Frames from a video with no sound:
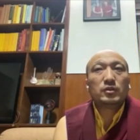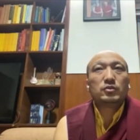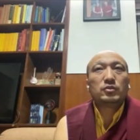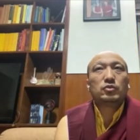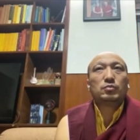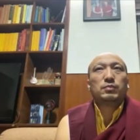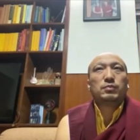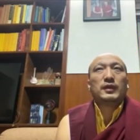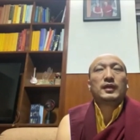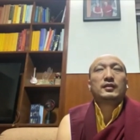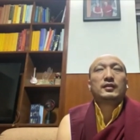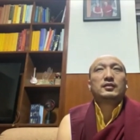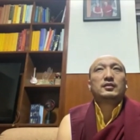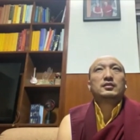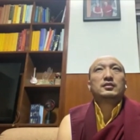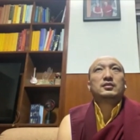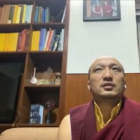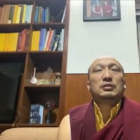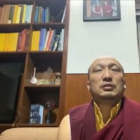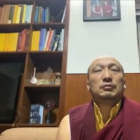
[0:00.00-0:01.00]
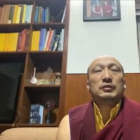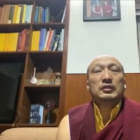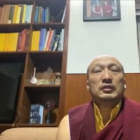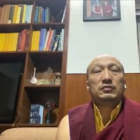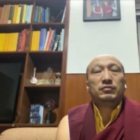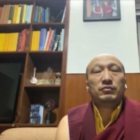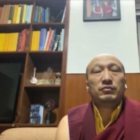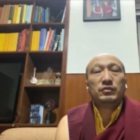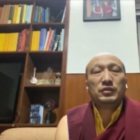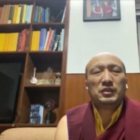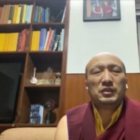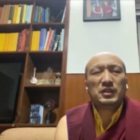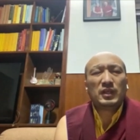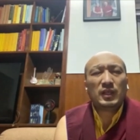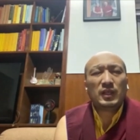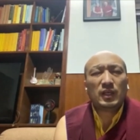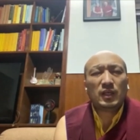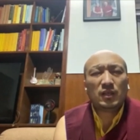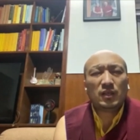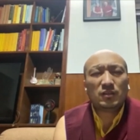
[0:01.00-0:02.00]
to practice. Even if we
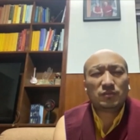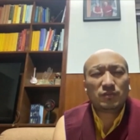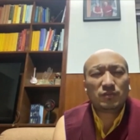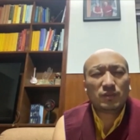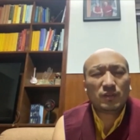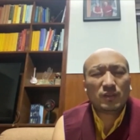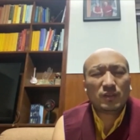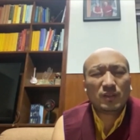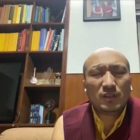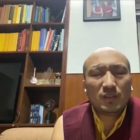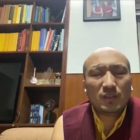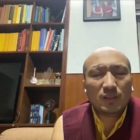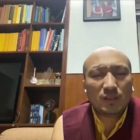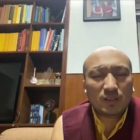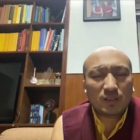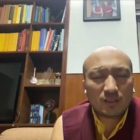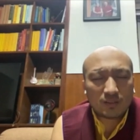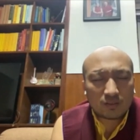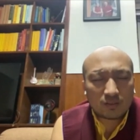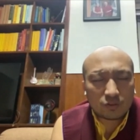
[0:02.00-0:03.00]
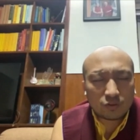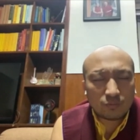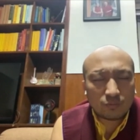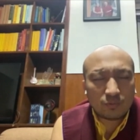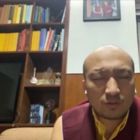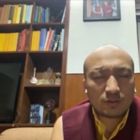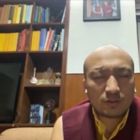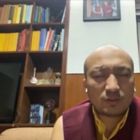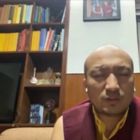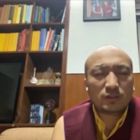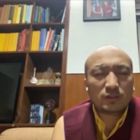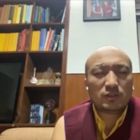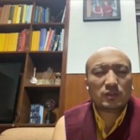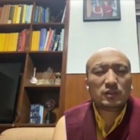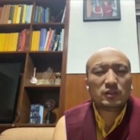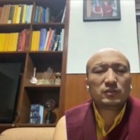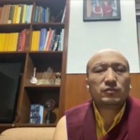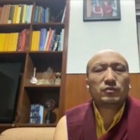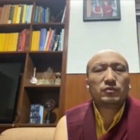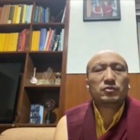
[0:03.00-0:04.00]
have heard so many
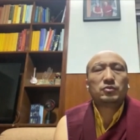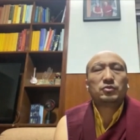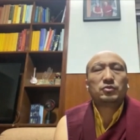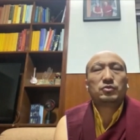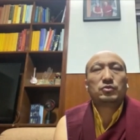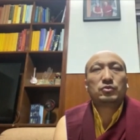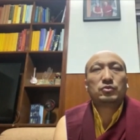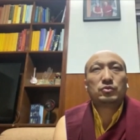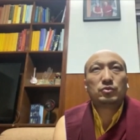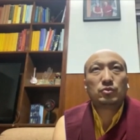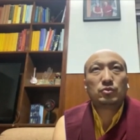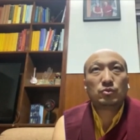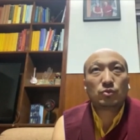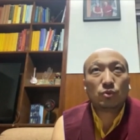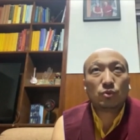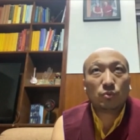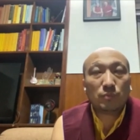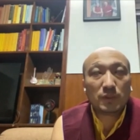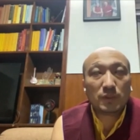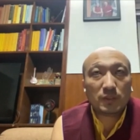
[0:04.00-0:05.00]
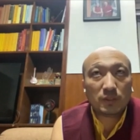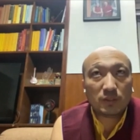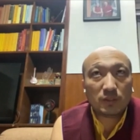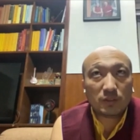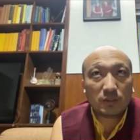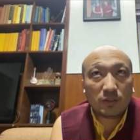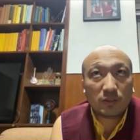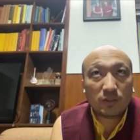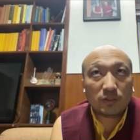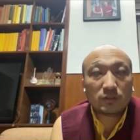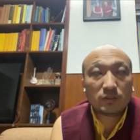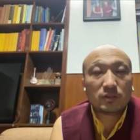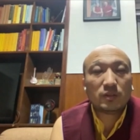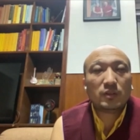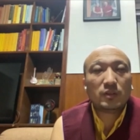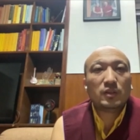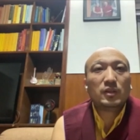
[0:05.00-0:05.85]
teachings for so many years.